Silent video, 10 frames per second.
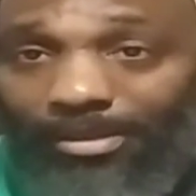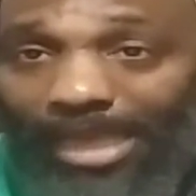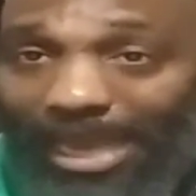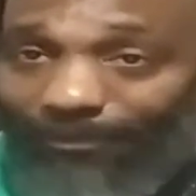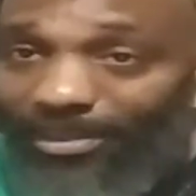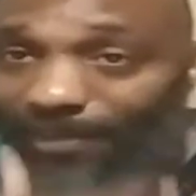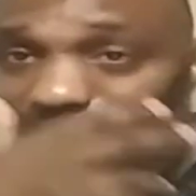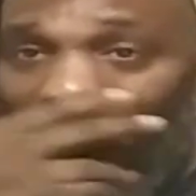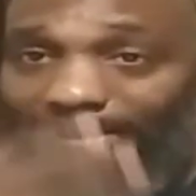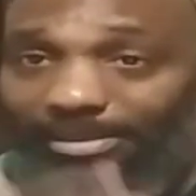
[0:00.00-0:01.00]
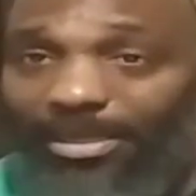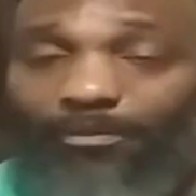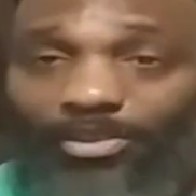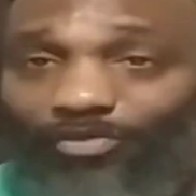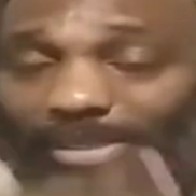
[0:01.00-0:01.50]
having your face
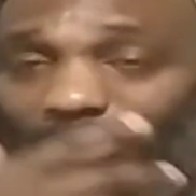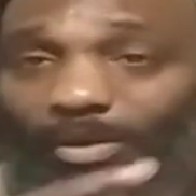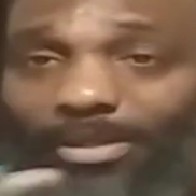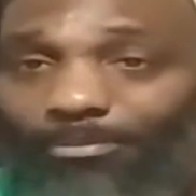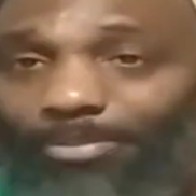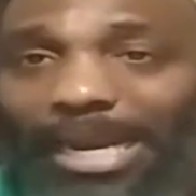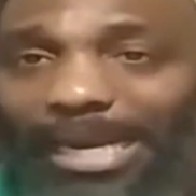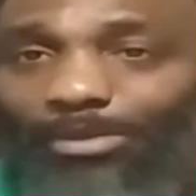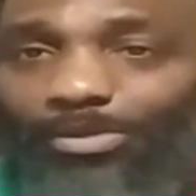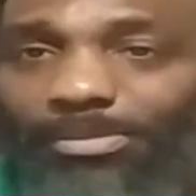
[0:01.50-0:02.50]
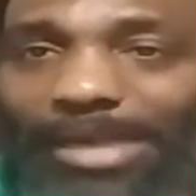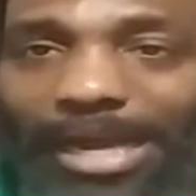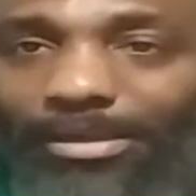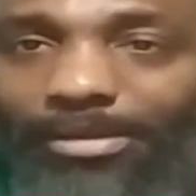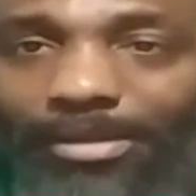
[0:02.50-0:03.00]
covered, dressed all in black, like you some
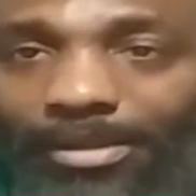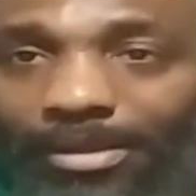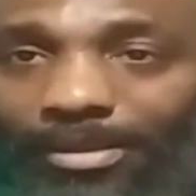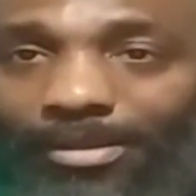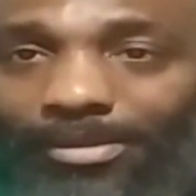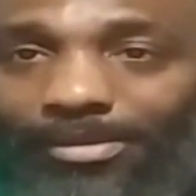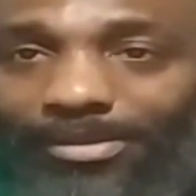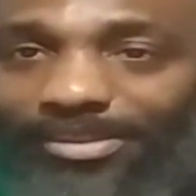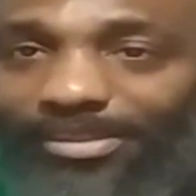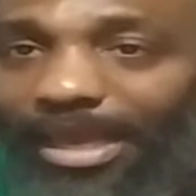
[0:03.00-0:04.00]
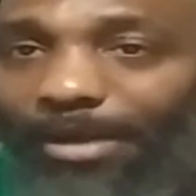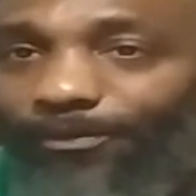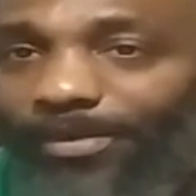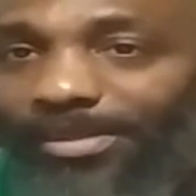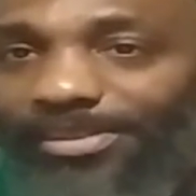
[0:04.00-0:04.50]
kind of
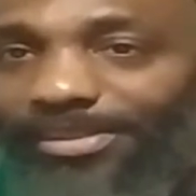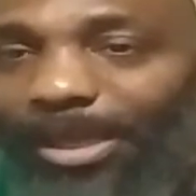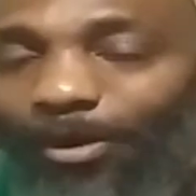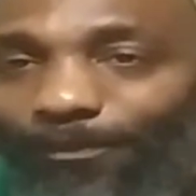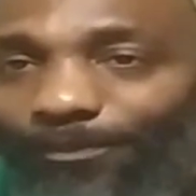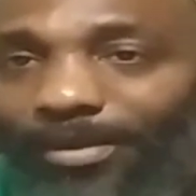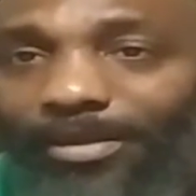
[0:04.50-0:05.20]
stealth